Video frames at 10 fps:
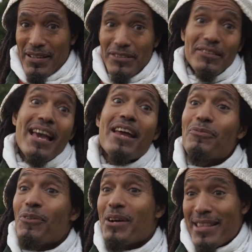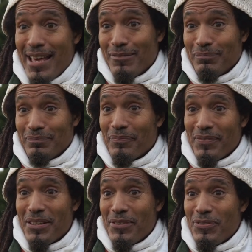You can't avoid that.
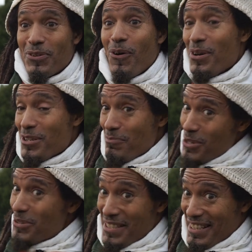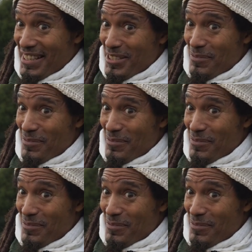If you go into music,